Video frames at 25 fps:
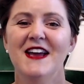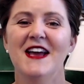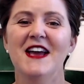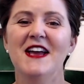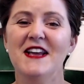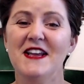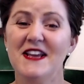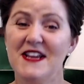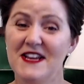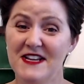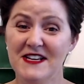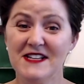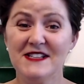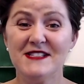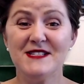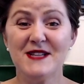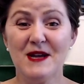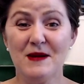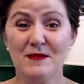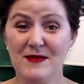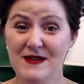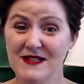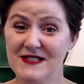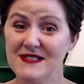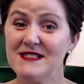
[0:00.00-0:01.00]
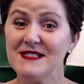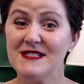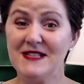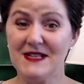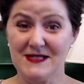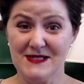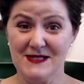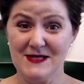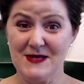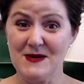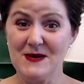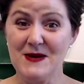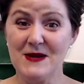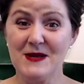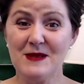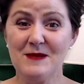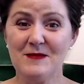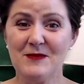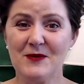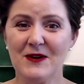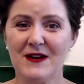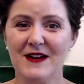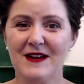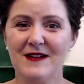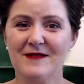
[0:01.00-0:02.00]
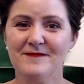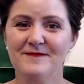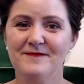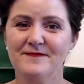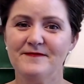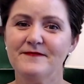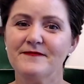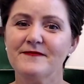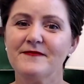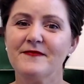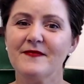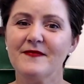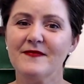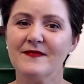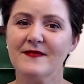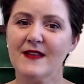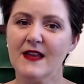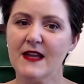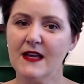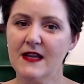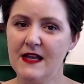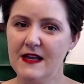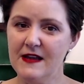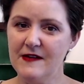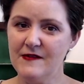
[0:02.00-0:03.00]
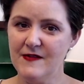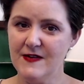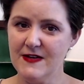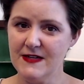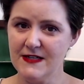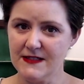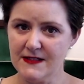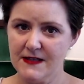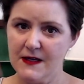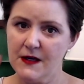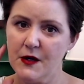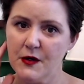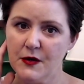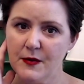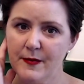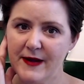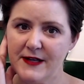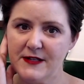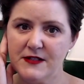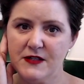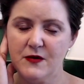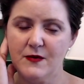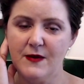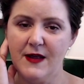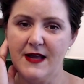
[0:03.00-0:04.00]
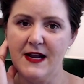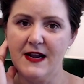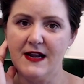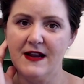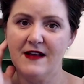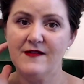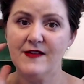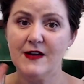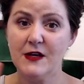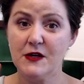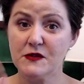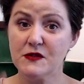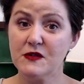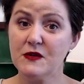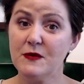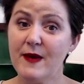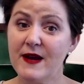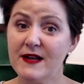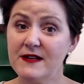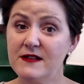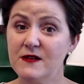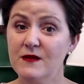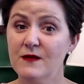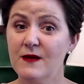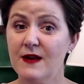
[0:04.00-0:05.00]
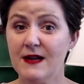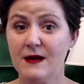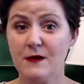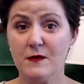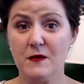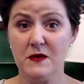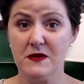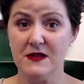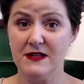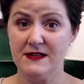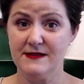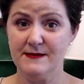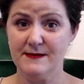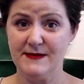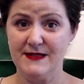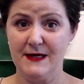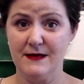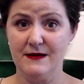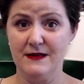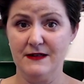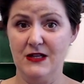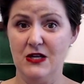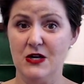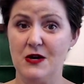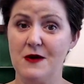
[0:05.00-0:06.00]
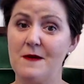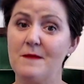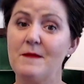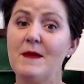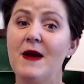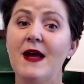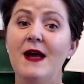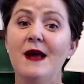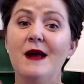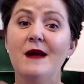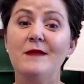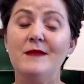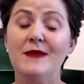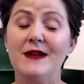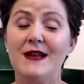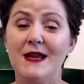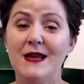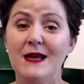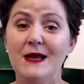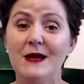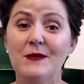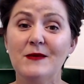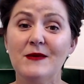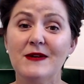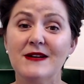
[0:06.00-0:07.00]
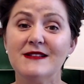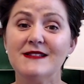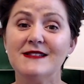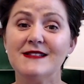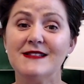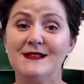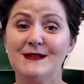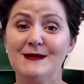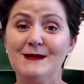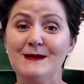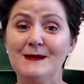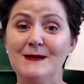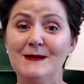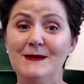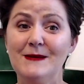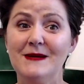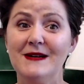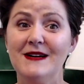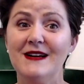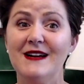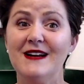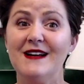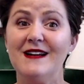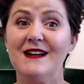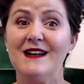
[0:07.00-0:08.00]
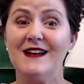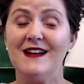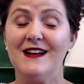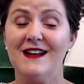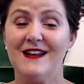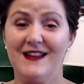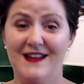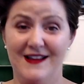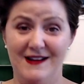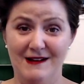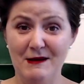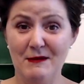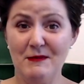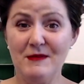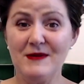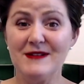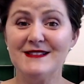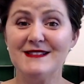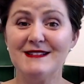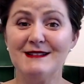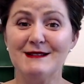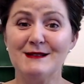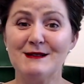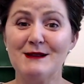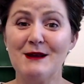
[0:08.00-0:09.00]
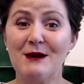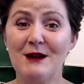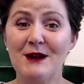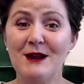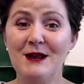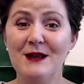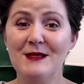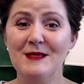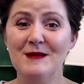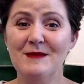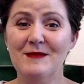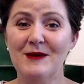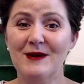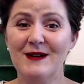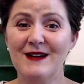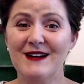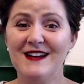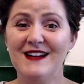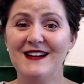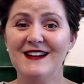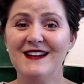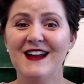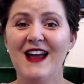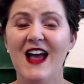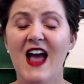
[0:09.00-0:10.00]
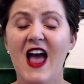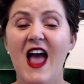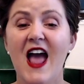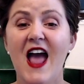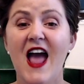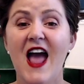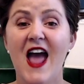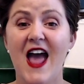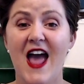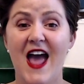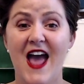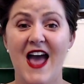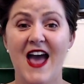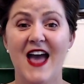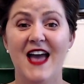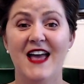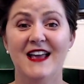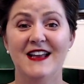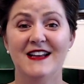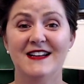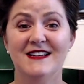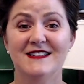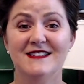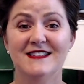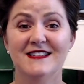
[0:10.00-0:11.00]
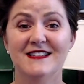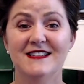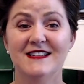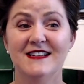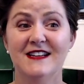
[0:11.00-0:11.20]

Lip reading: gets up at 6:30 in the morning. If he doesn't go to bed too late. If he goes to bed too late, I won't let him set an alarm. But he wants to get up at 6:30 in the morning and